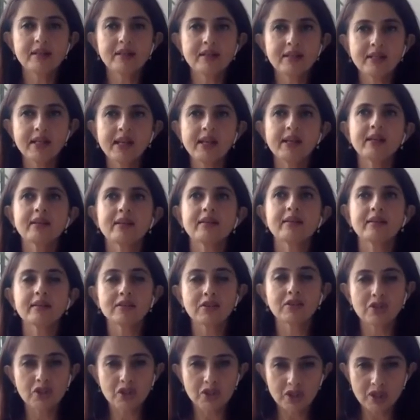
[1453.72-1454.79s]
Take
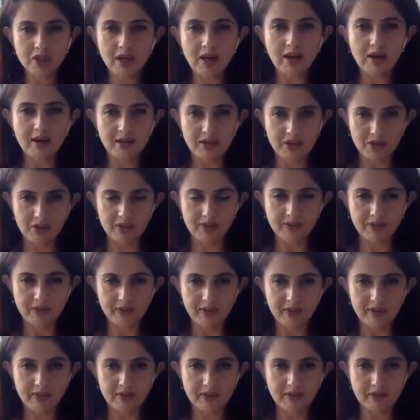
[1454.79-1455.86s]
charge of
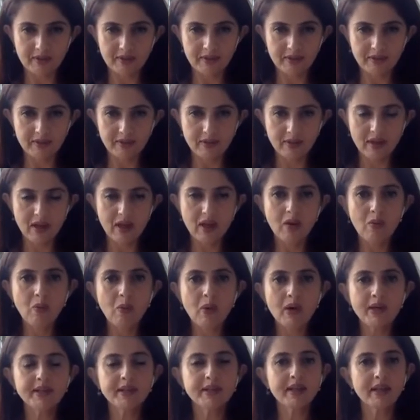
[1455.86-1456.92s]
it.
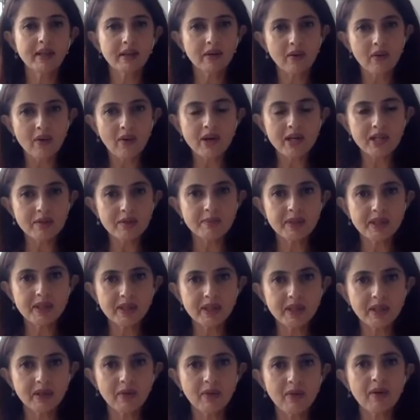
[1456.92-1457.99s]
What cannot be
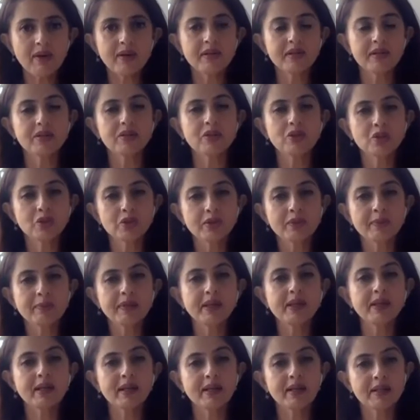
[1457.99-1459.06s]
cured should
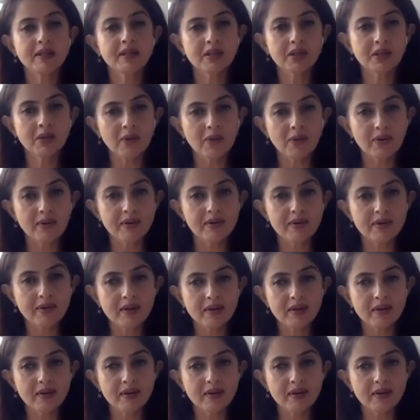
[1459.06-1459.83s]
be endured.